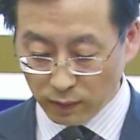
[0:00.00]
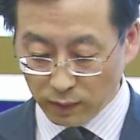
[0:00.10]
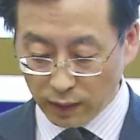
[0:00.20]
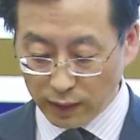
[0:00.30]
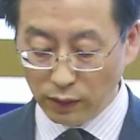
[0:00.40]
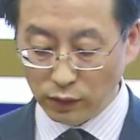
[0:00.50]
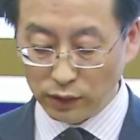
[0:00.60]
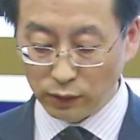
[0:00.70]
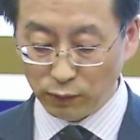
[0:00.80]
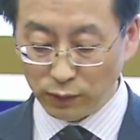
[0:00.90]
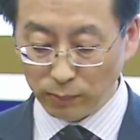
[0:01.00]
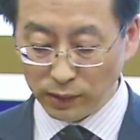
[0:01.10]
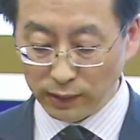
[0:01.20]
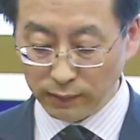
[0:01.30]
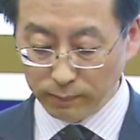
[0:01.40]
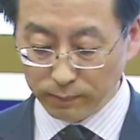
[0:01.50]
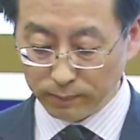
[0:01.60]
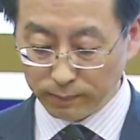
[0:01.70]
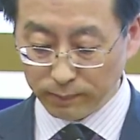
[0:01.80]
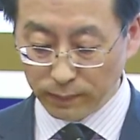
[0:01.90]
And also from the
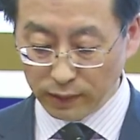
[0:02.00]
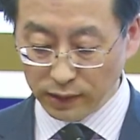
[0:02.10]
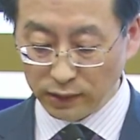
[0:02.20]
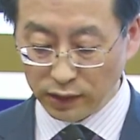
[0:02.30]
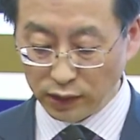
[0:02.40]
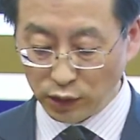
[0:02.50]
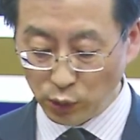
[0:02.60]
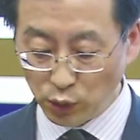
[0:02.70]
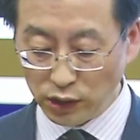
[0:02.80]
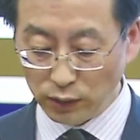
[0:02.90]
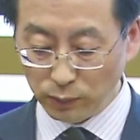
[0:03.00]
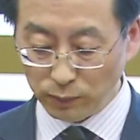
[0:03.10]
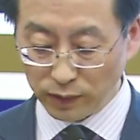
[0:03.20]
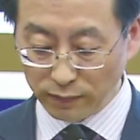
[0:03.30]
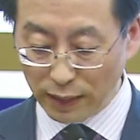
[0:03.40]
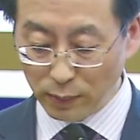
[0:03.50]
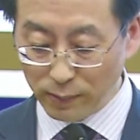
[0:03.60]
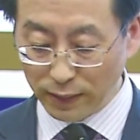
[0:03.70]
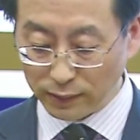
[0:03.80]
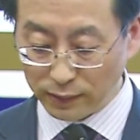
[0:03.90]
institutional
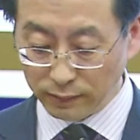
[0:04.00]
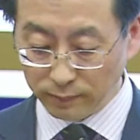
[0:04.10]
development,